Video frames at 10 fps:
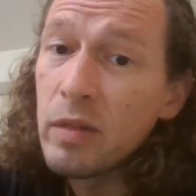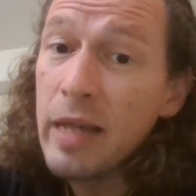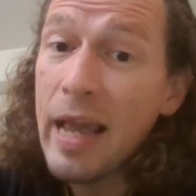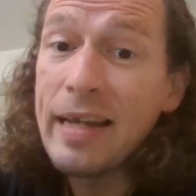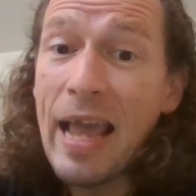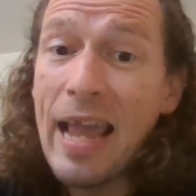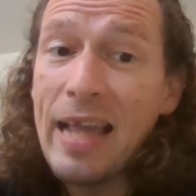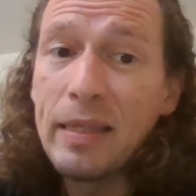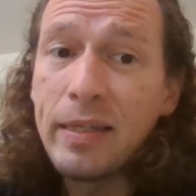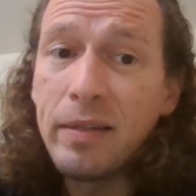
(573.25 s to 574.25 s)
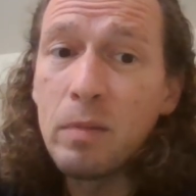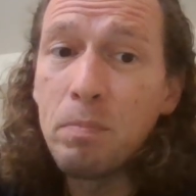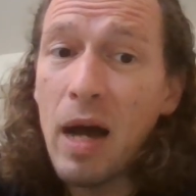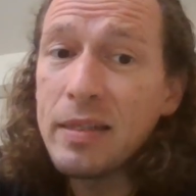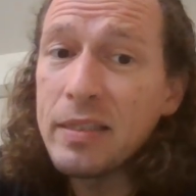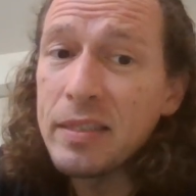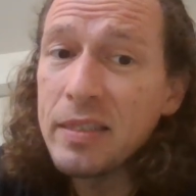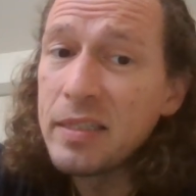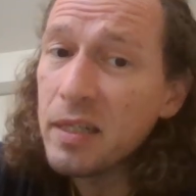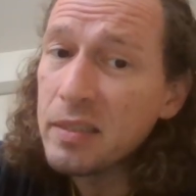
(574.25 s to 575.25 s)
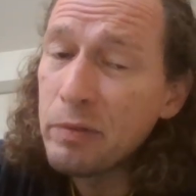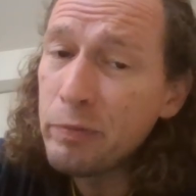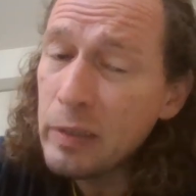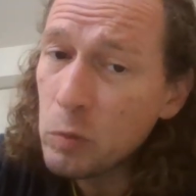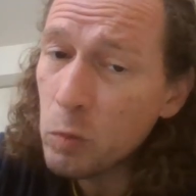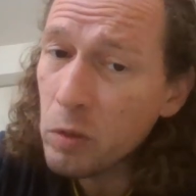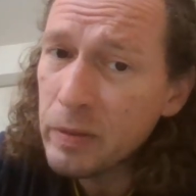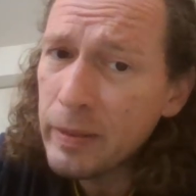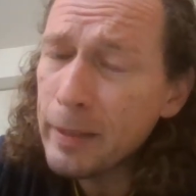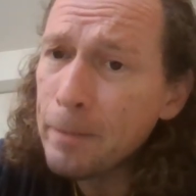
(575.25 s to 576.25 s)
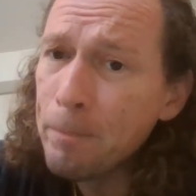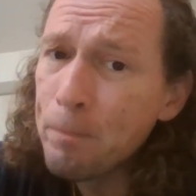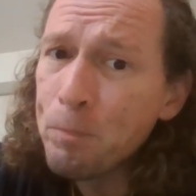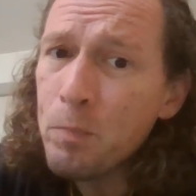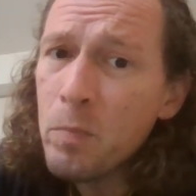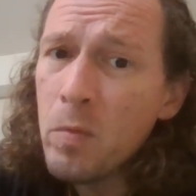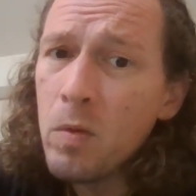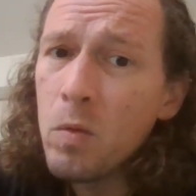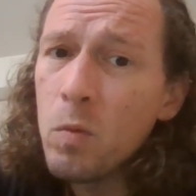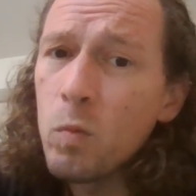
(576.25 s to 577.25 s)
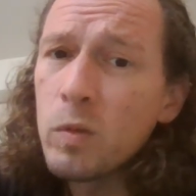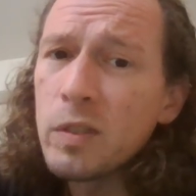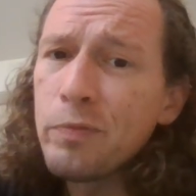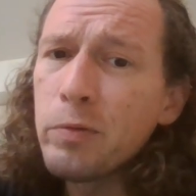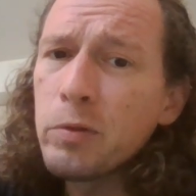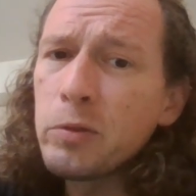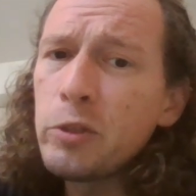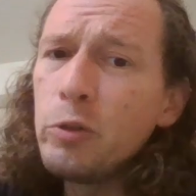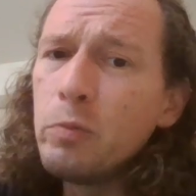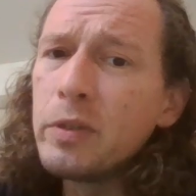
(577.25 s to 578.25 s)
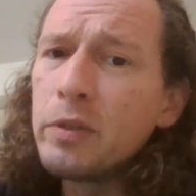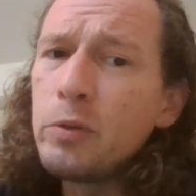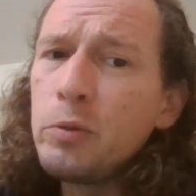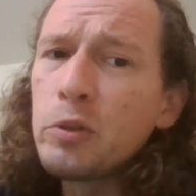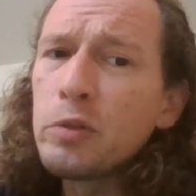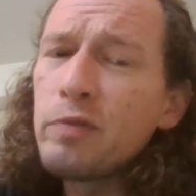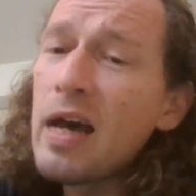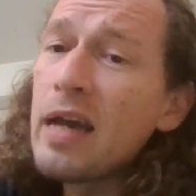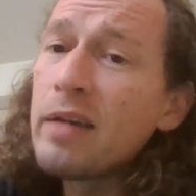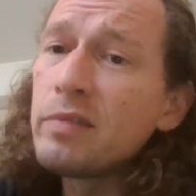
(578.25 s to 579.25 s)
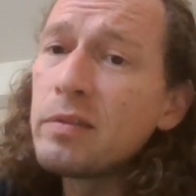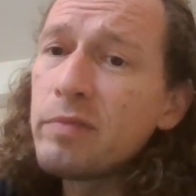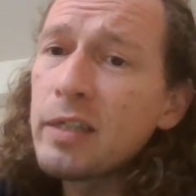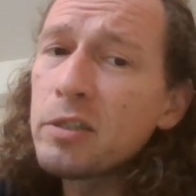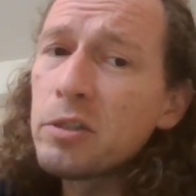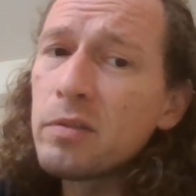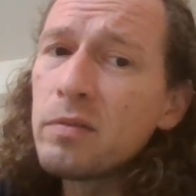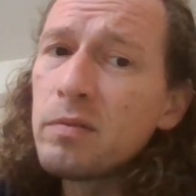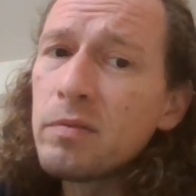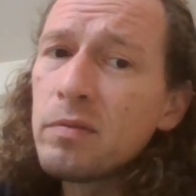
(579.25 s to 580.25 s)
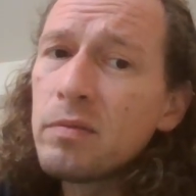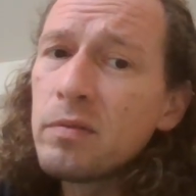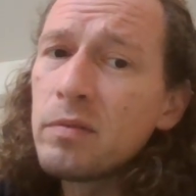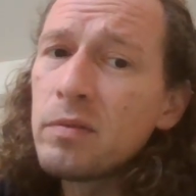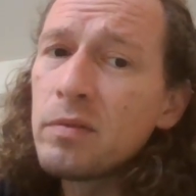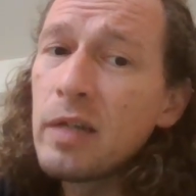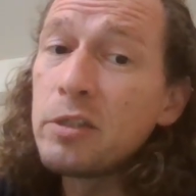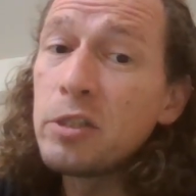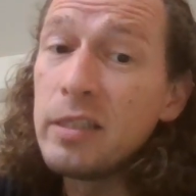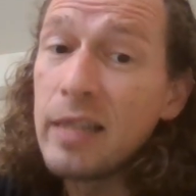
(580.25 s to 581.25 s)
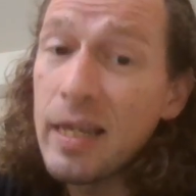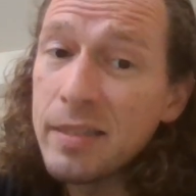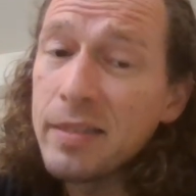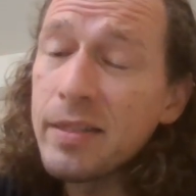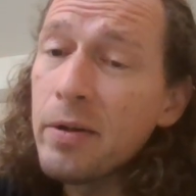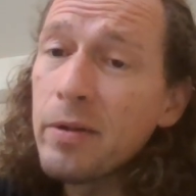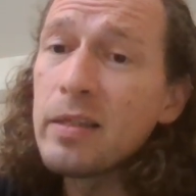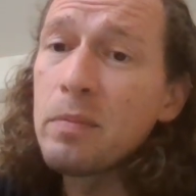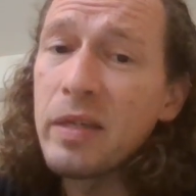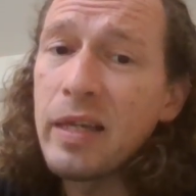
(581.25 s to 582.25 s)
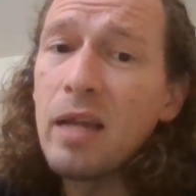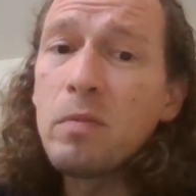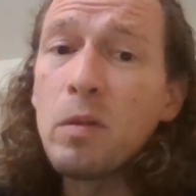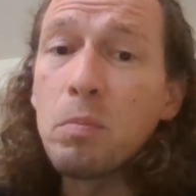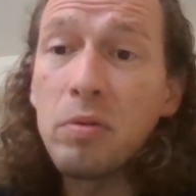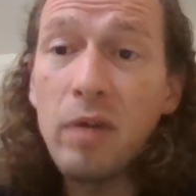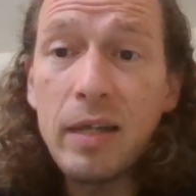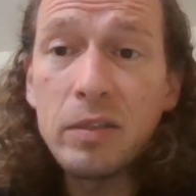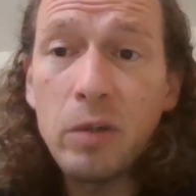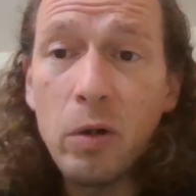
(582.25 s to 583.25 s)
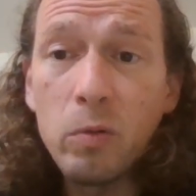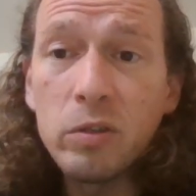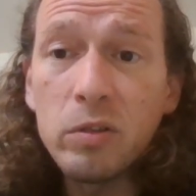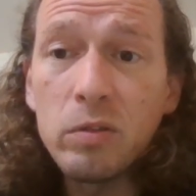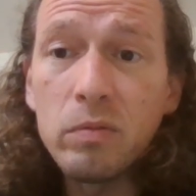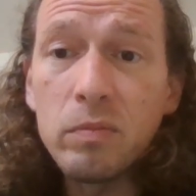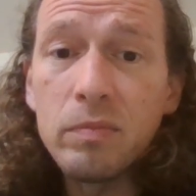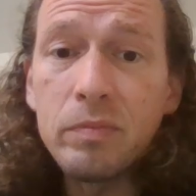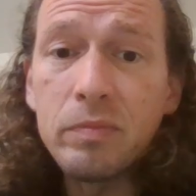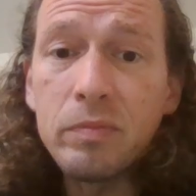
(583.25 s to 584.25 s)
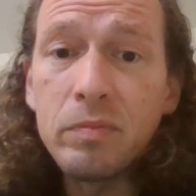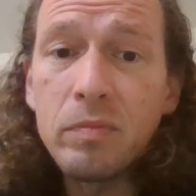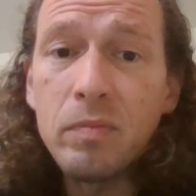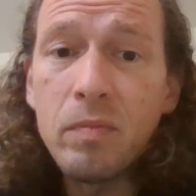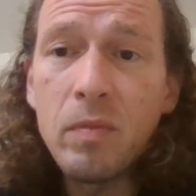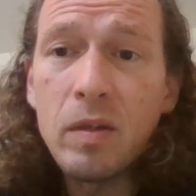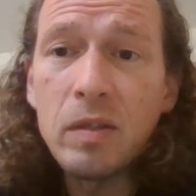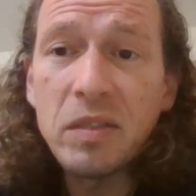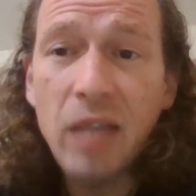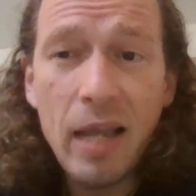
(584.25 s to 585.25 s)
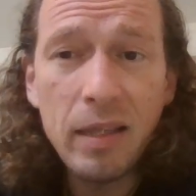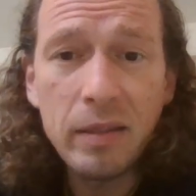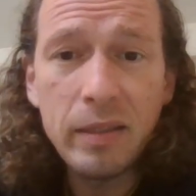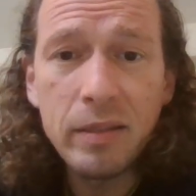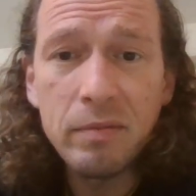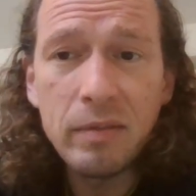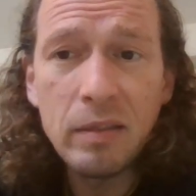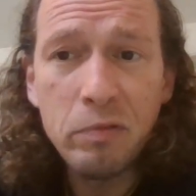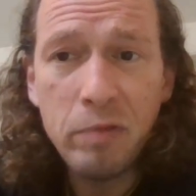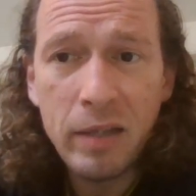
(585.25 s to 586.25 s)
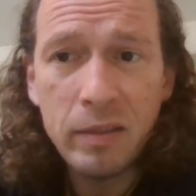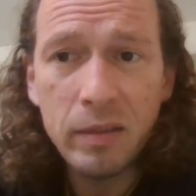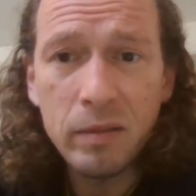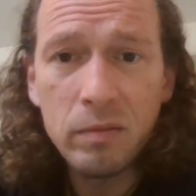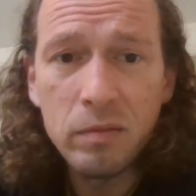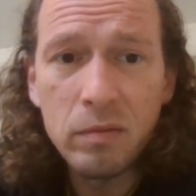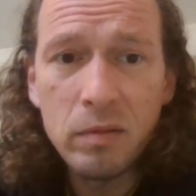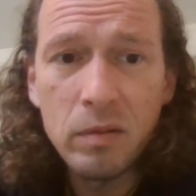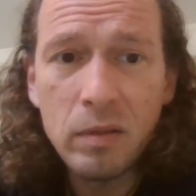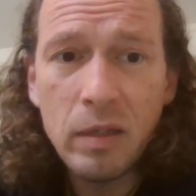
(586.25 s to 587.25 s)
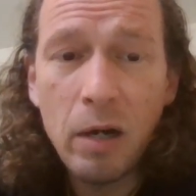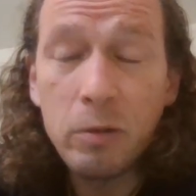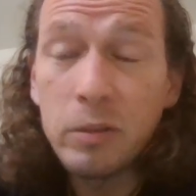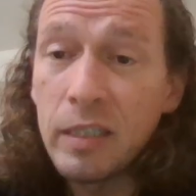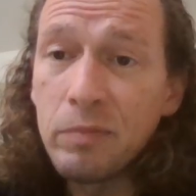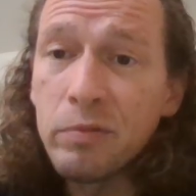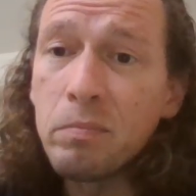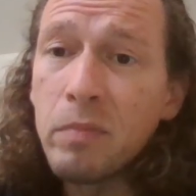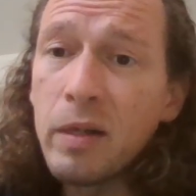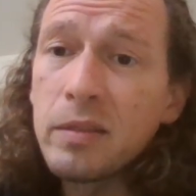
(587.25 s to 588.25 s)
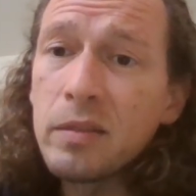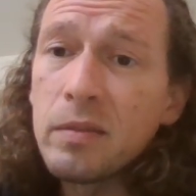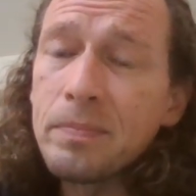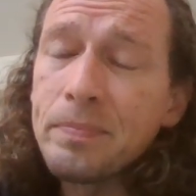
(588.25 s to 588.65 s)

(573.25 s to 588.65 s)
Anne Haley, the botanist conducting fieldwork there, was the first human who survived infection, and she necessarily became the prized host, silently infecting our team for months.